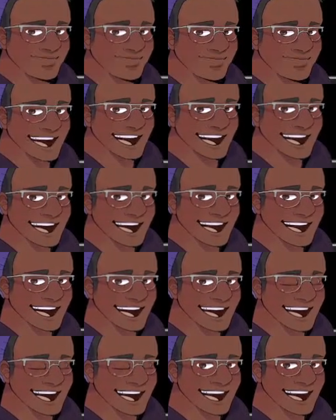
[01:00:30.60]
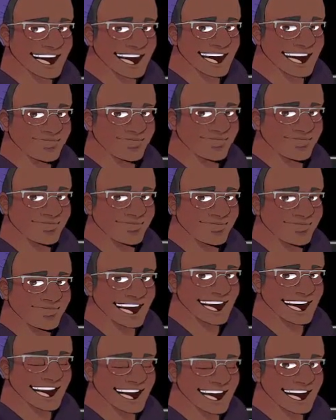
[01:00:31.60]
Where's my drawing pen? Oh,
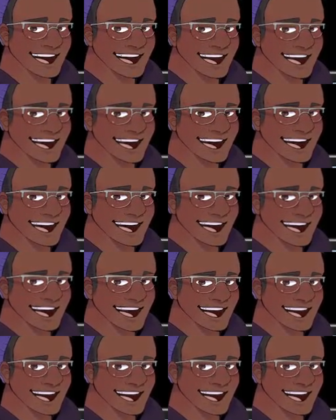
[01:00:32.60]
it's gone. Okay.